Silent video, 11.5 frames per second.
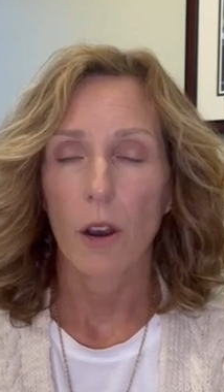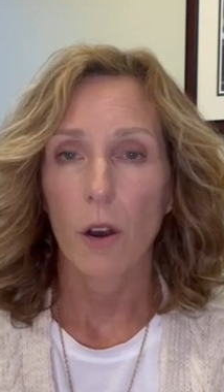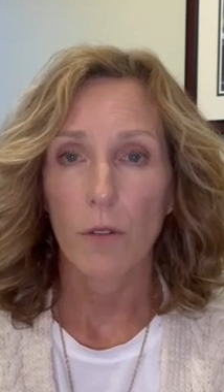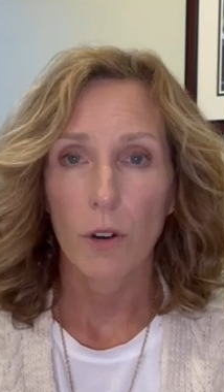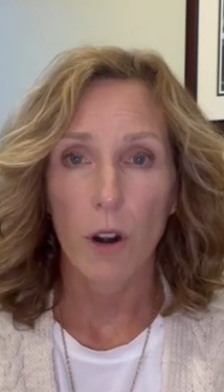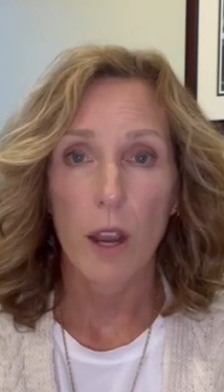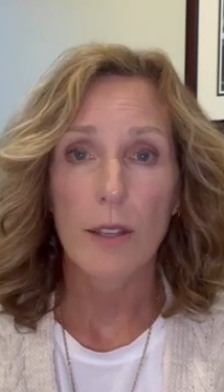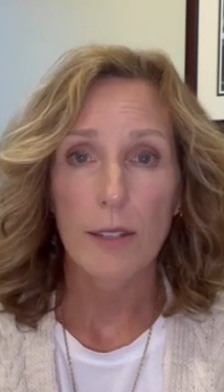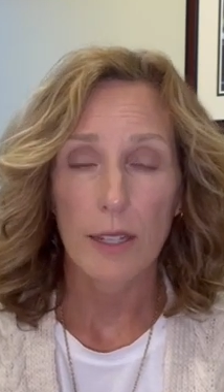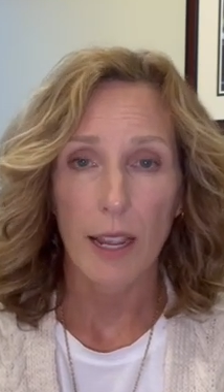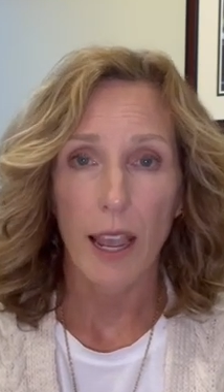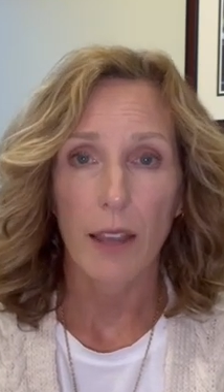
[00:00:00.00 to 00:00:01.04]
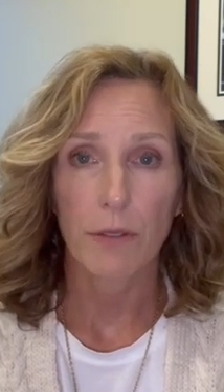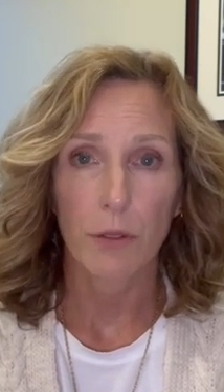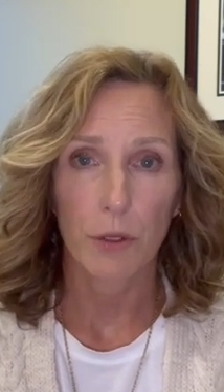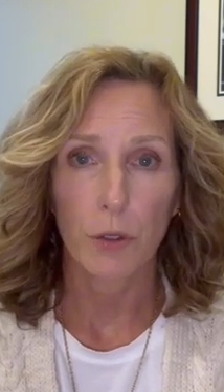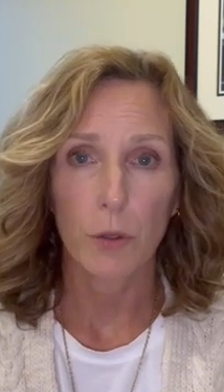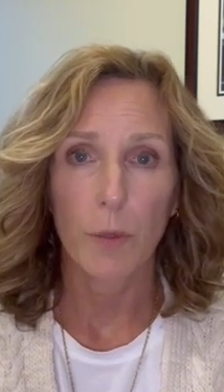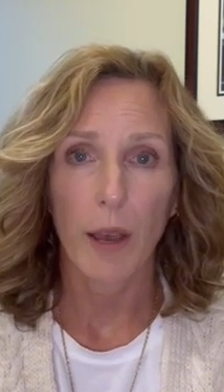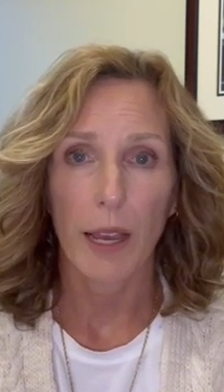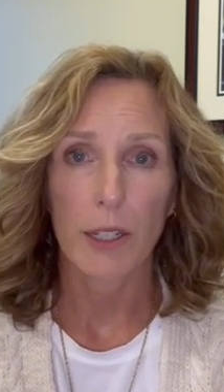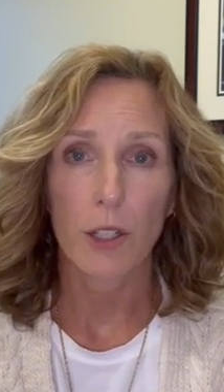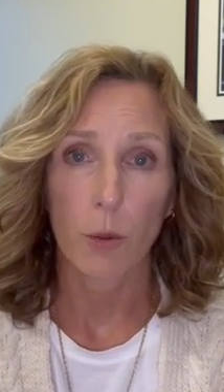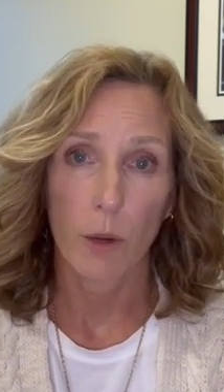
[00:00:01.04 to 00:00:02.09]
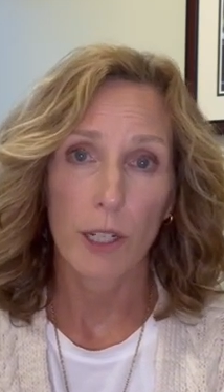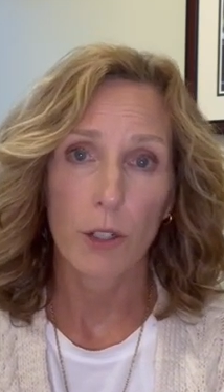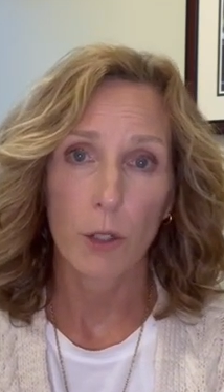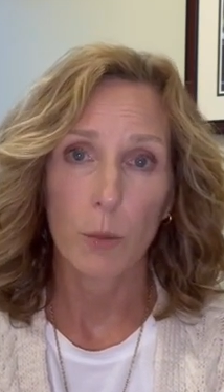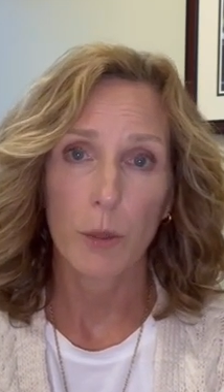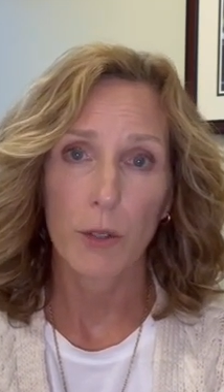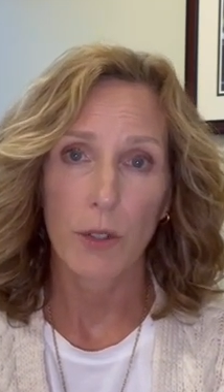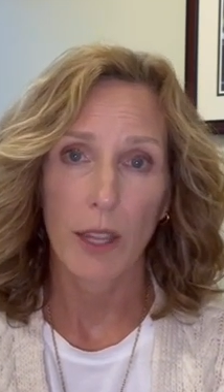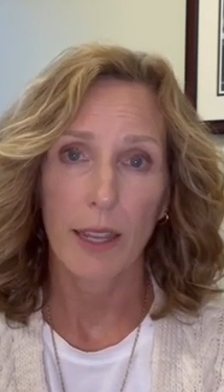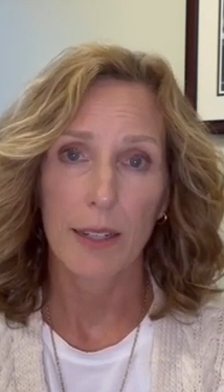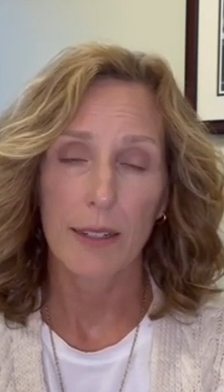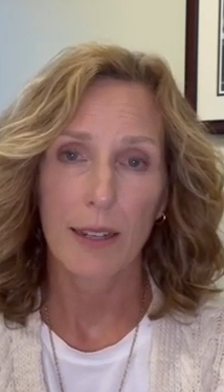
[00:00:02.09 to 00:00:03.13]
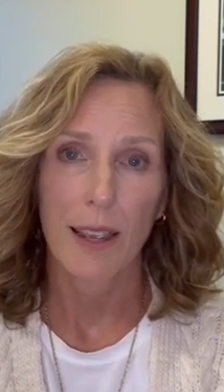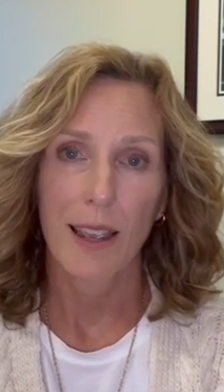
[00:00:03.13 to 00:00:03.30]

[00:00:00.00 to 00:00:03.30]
overall staff grew by 22%,